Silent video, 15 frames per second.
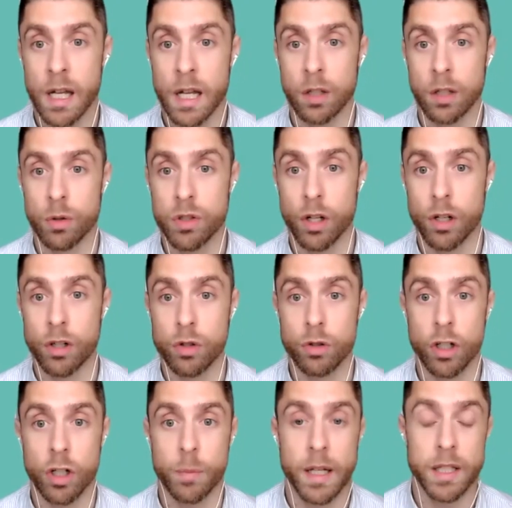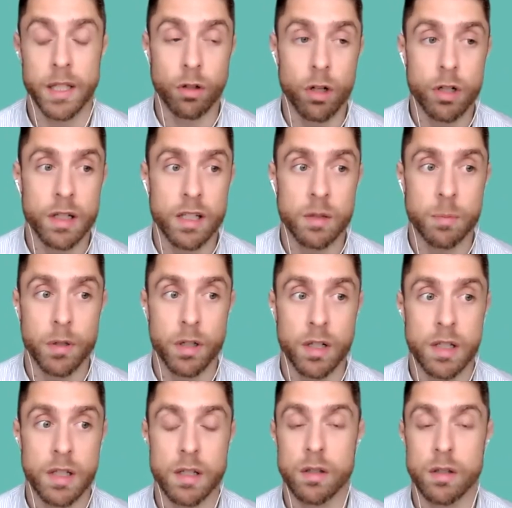They're also going to talk about their own
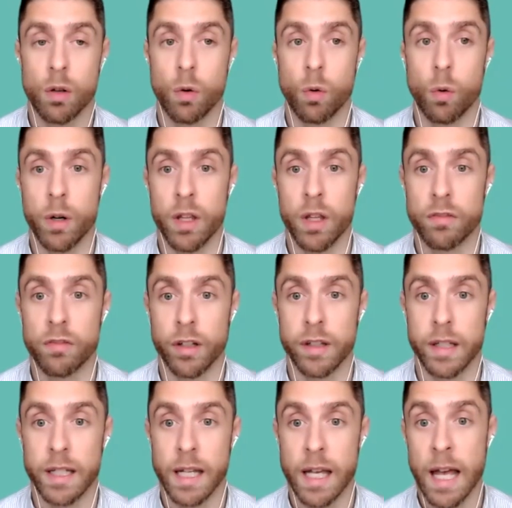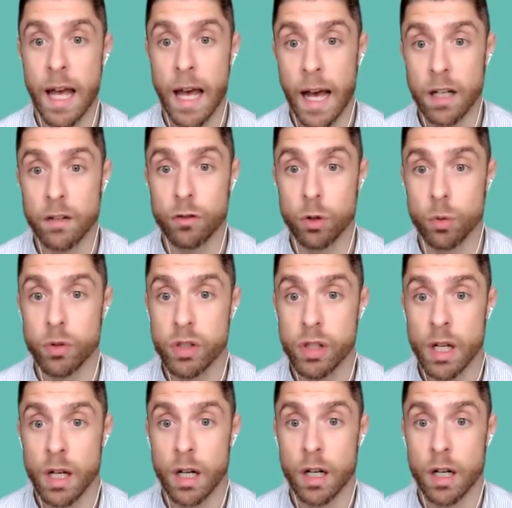experiences with funding and, of course,